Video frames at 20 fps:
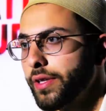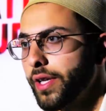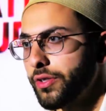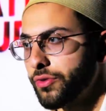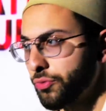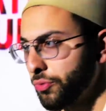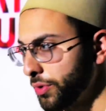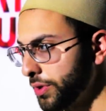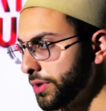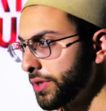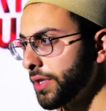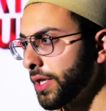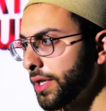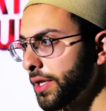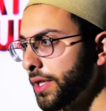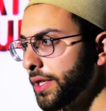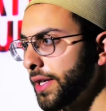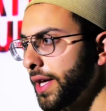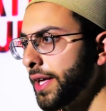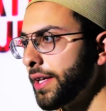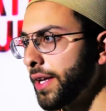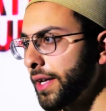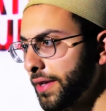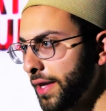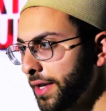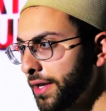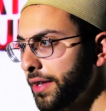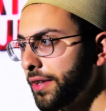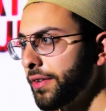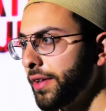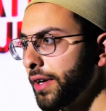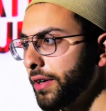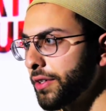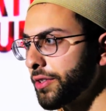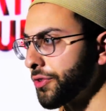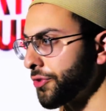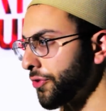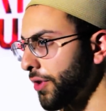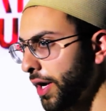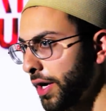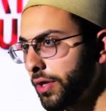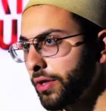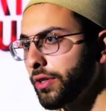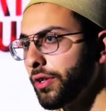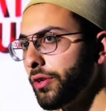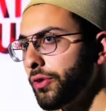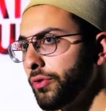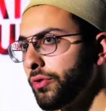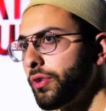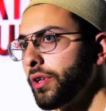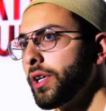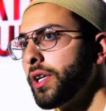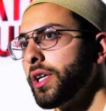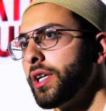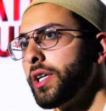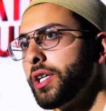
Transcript: that's really the, at the end of the day you're not alone